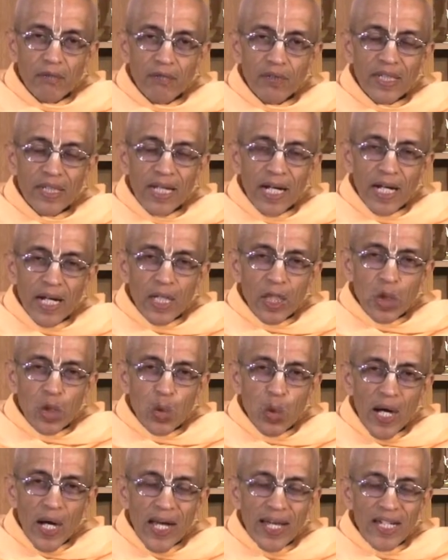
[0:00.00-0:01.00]
we
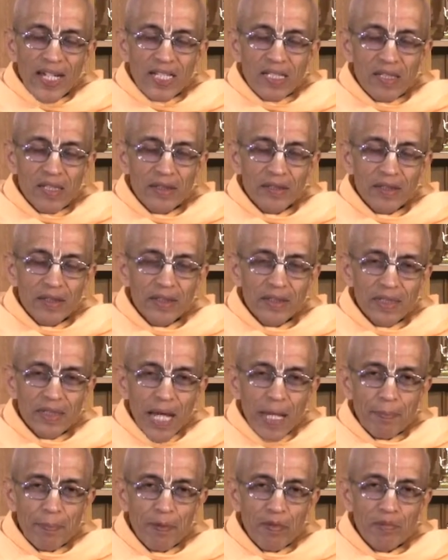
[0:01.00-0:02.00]
acquire a certain
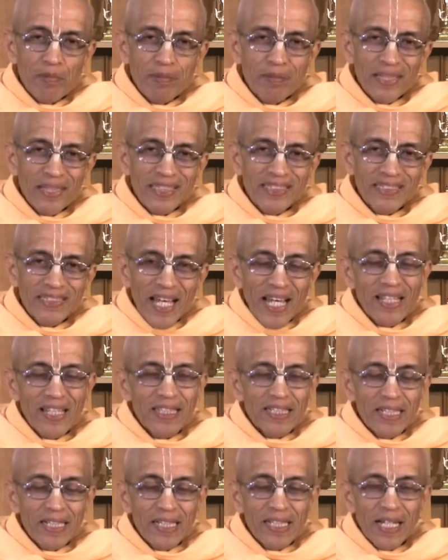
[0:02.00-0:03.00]
type of
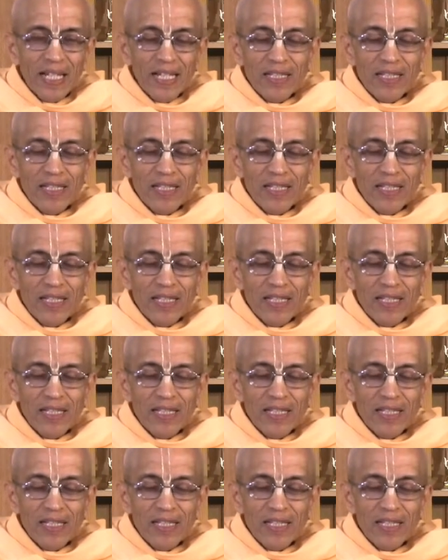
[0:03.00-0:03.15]
mentality